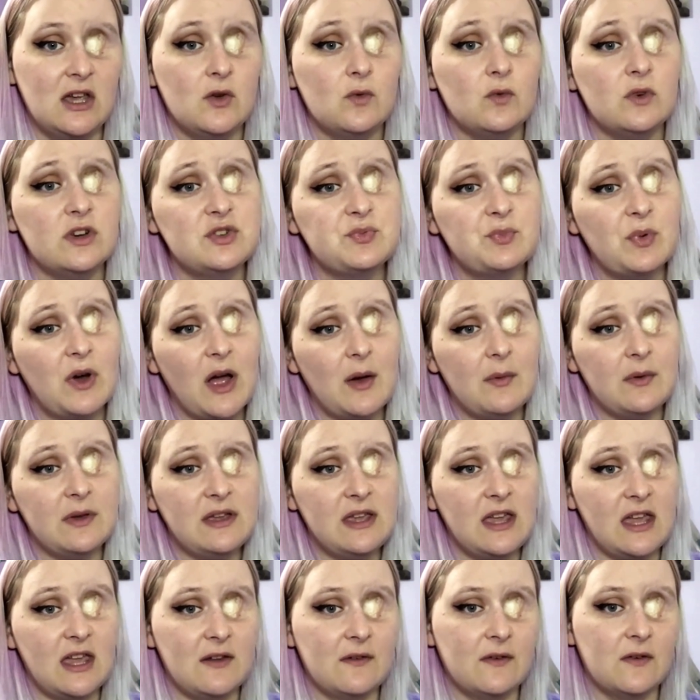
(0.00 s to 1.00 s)
which probably
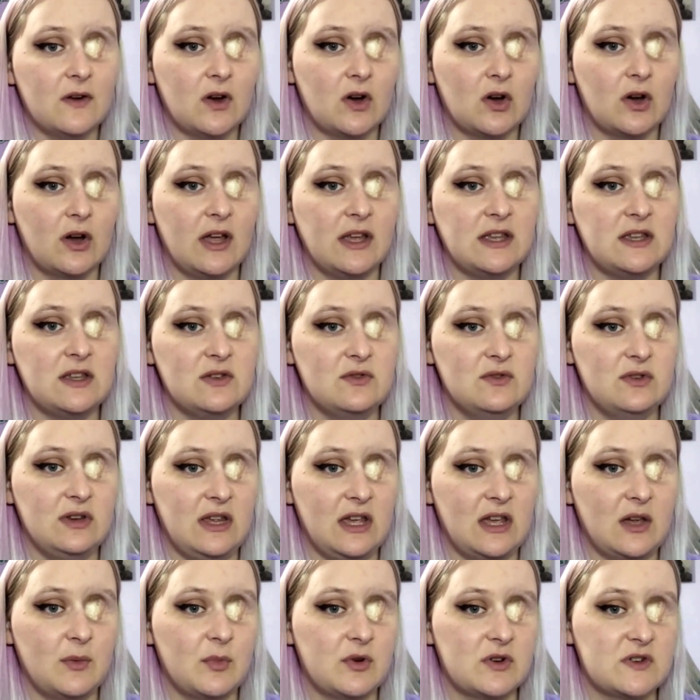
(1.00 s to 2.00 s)
gave her a
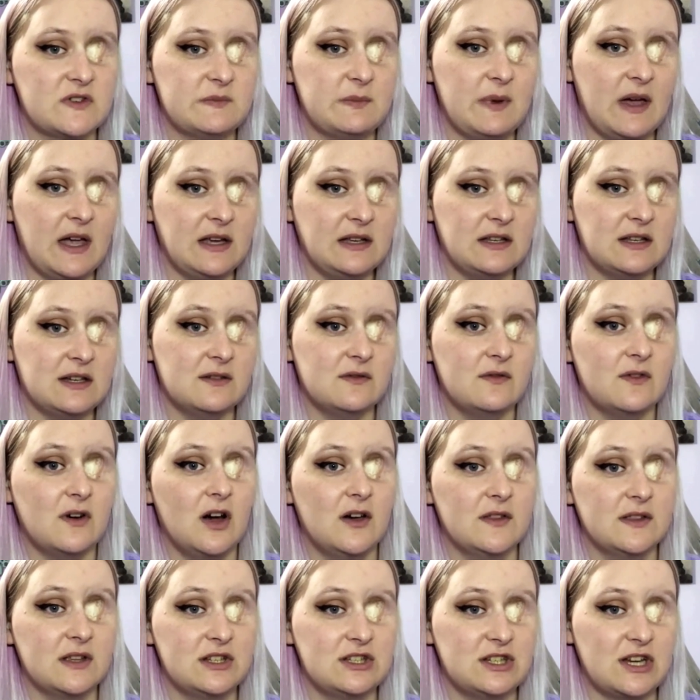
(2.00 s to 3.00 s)
unique perspective
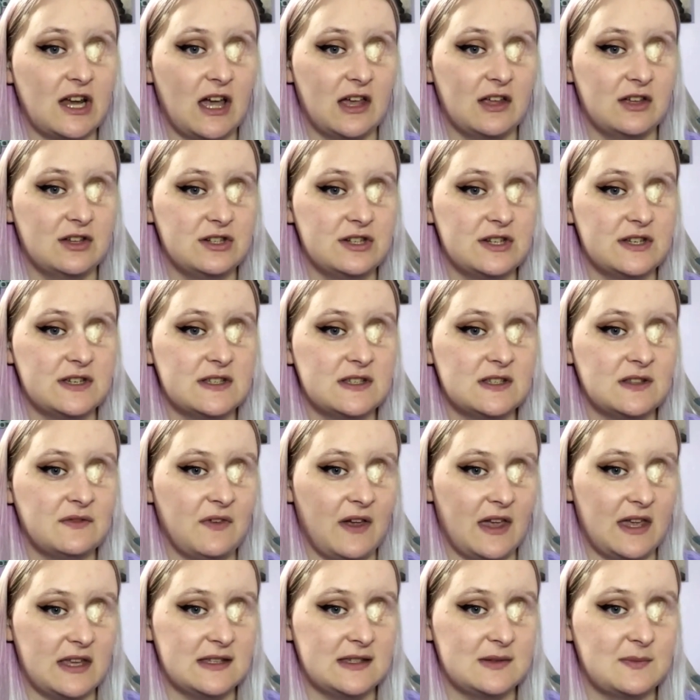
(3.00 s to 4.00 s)
on the challenges
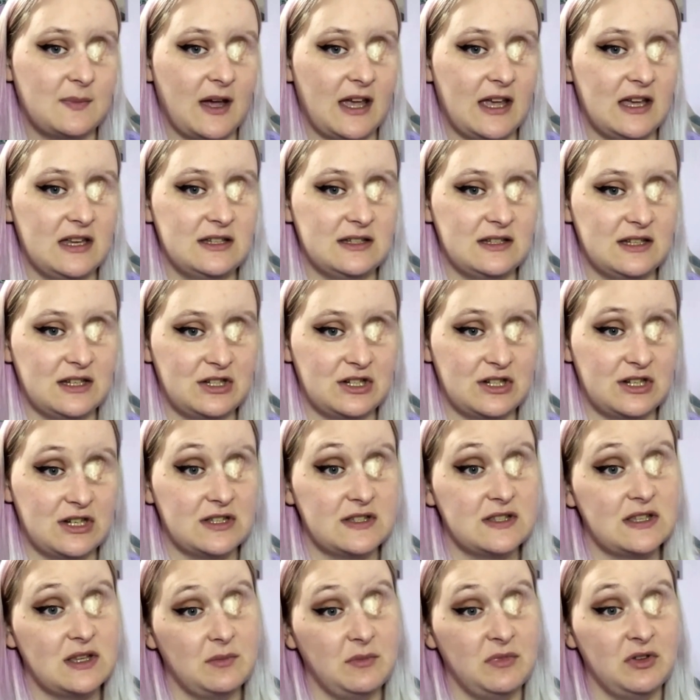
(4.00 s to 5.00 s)
faced by
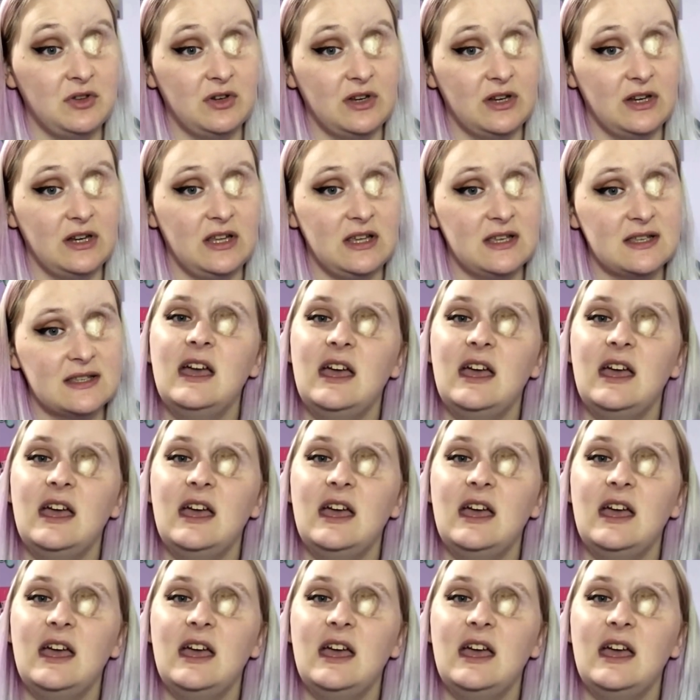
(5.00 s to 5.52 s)
Indigenous communities.